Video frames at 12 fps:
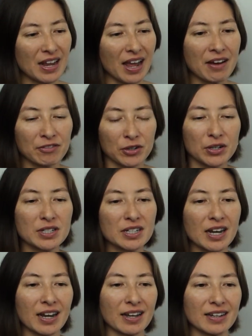efforts
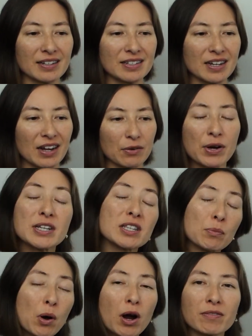and raise
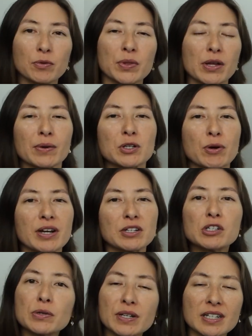the bar for what they were trying
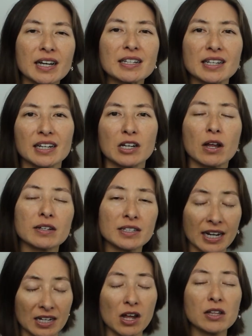to do in science and
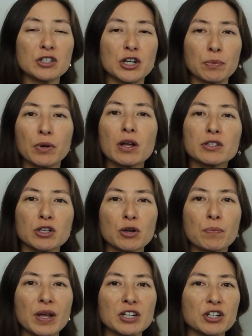technology, but also
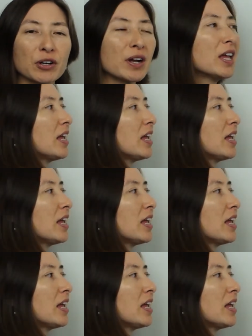to make sure